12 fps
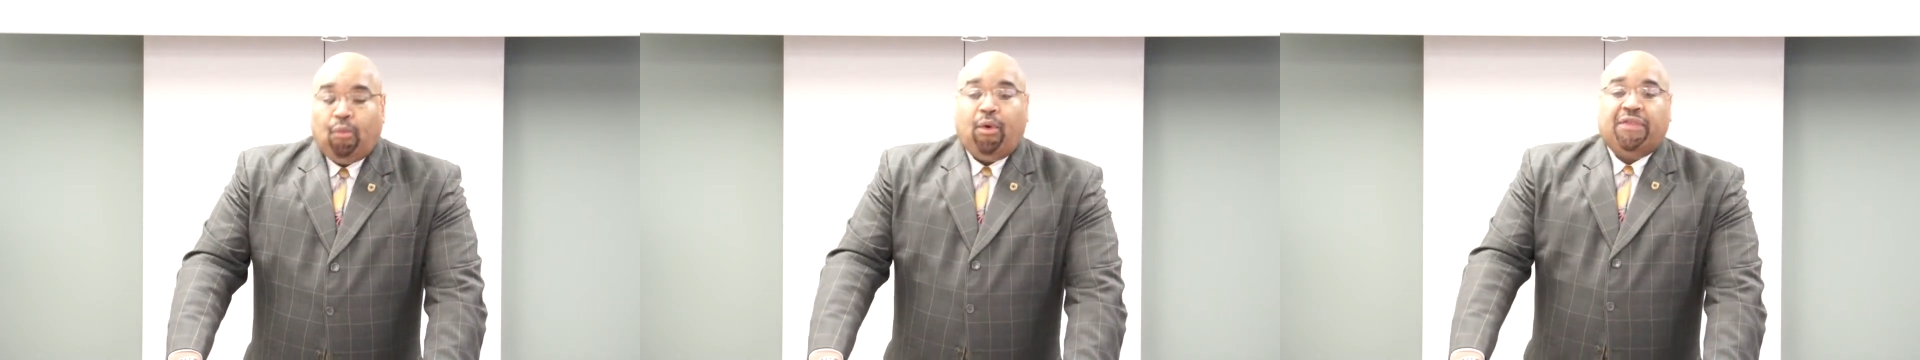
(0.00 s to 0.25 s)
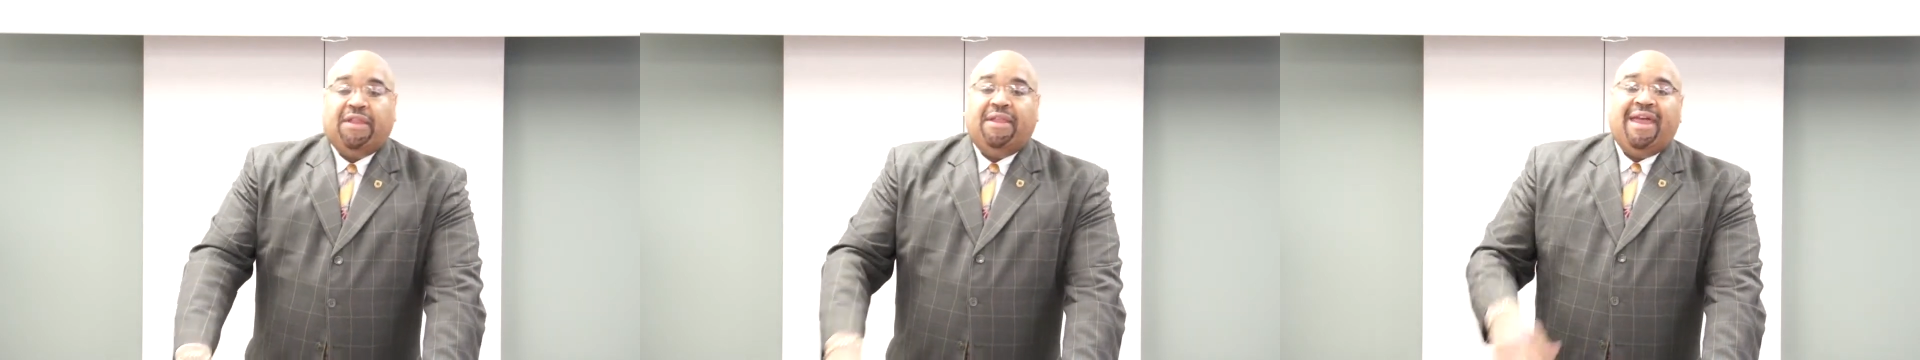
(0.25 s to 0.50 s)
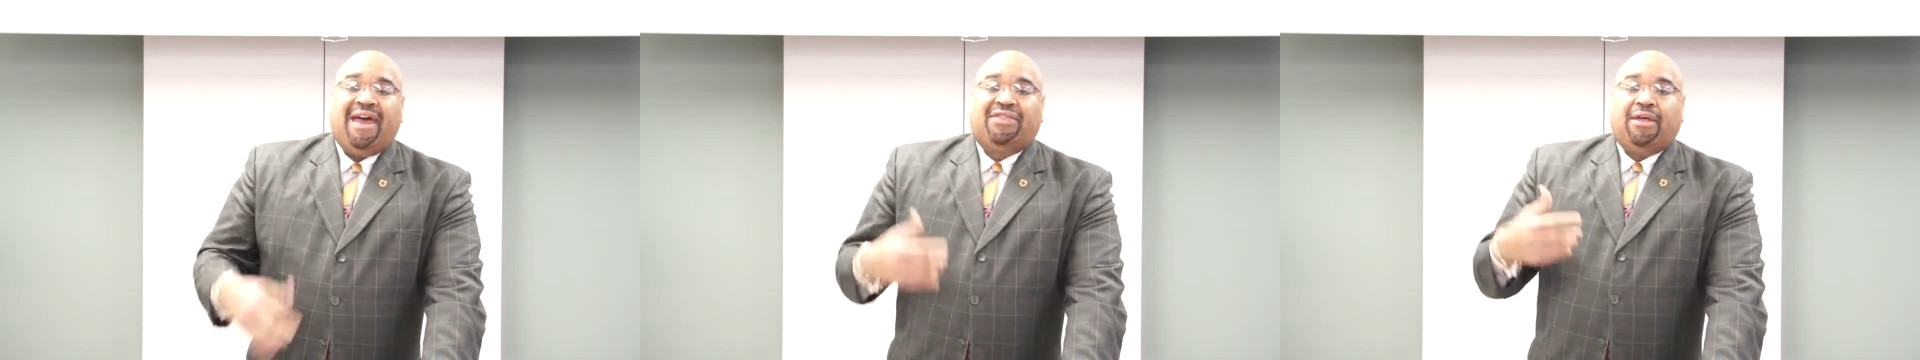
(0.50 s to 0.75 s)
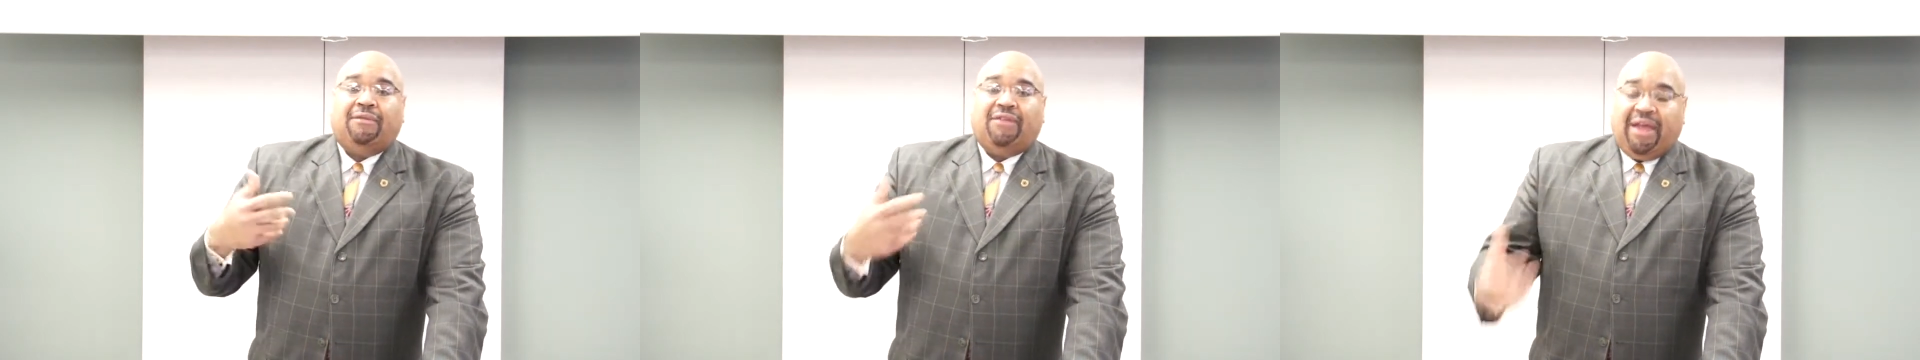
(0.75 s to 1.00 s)
with the
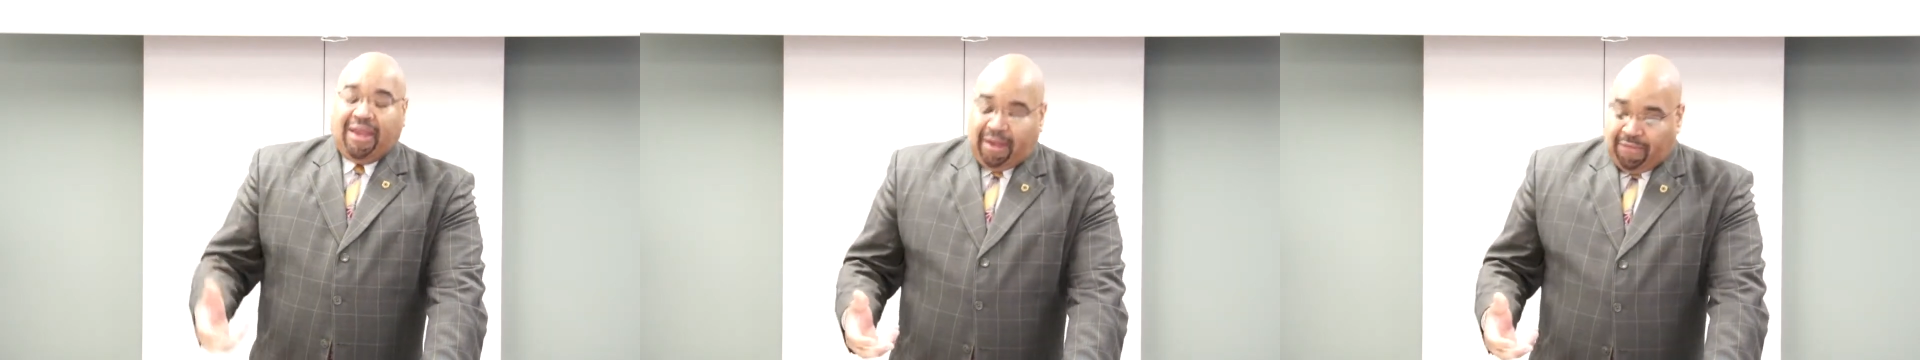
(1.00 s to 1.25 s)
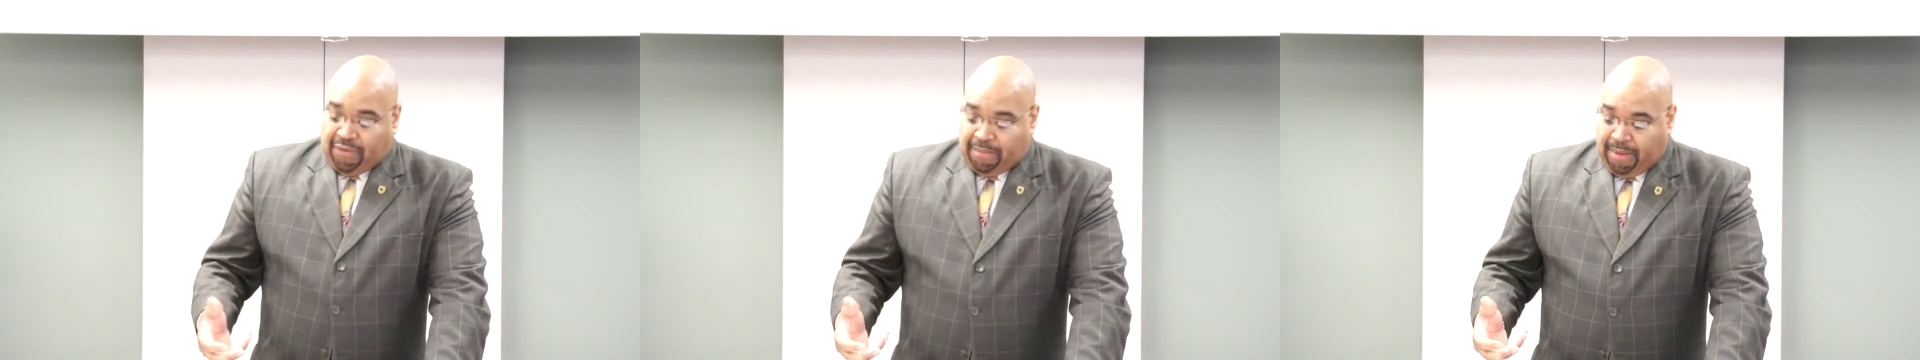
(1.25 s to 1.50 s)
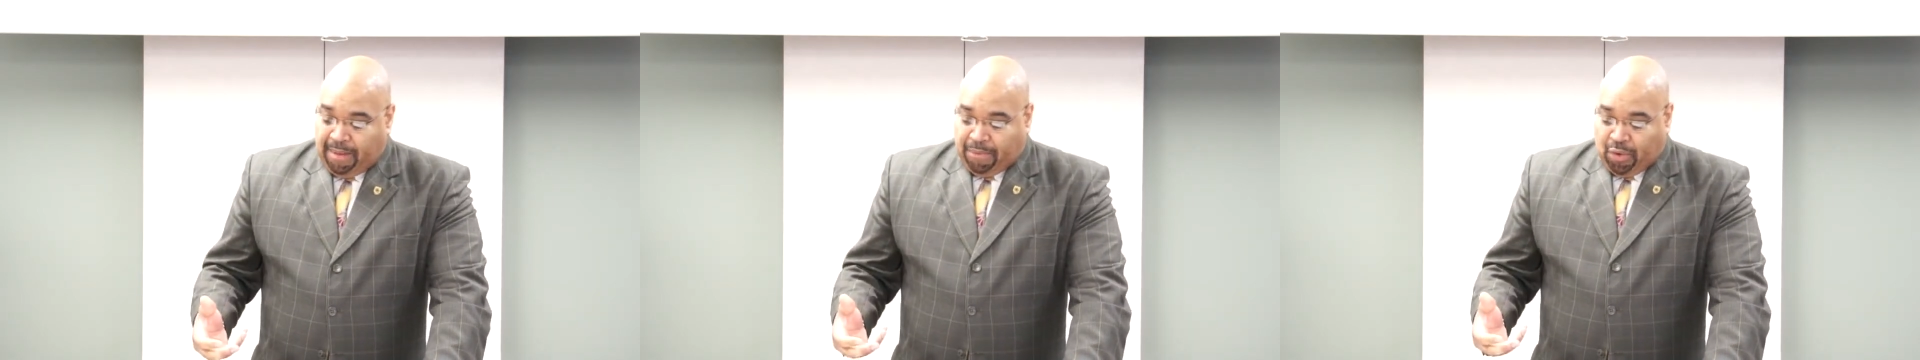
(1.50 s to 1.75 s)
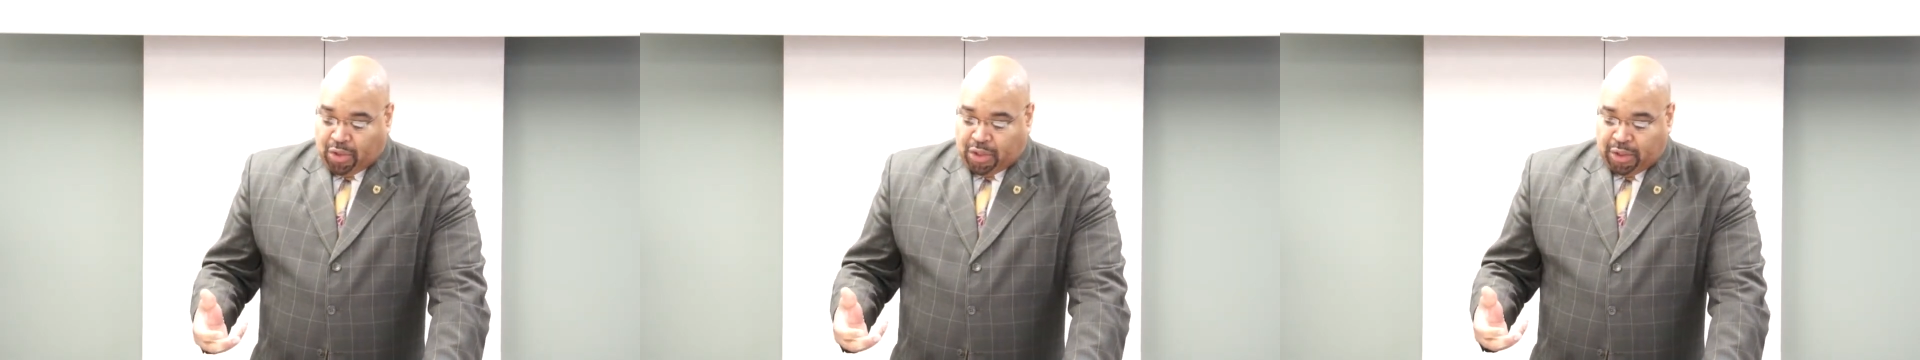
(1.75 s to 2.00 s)
death of any of the
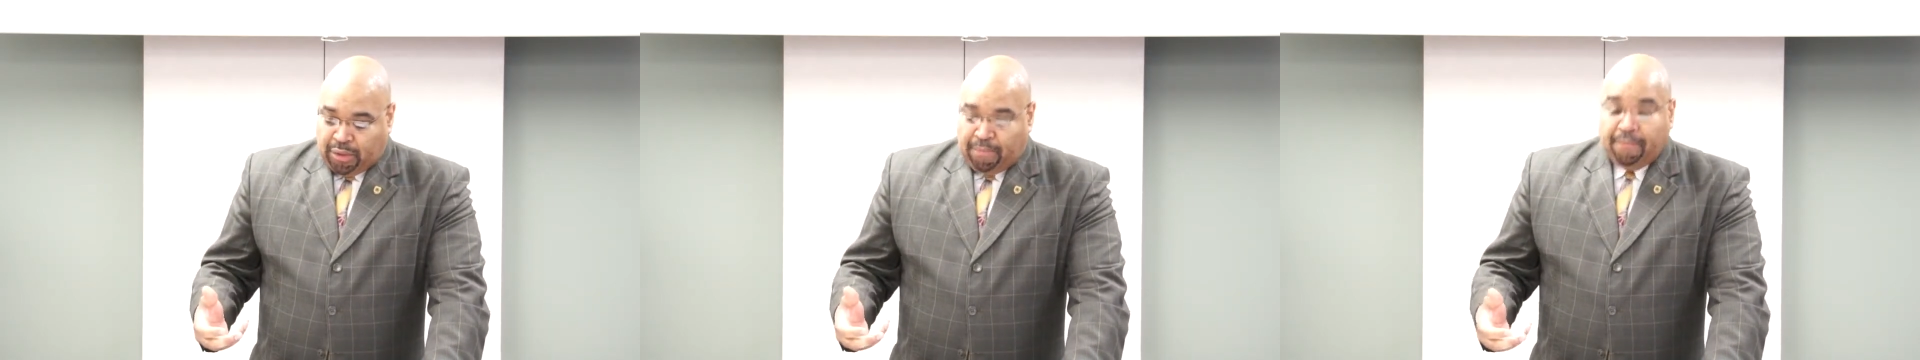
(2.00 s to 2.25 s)
members.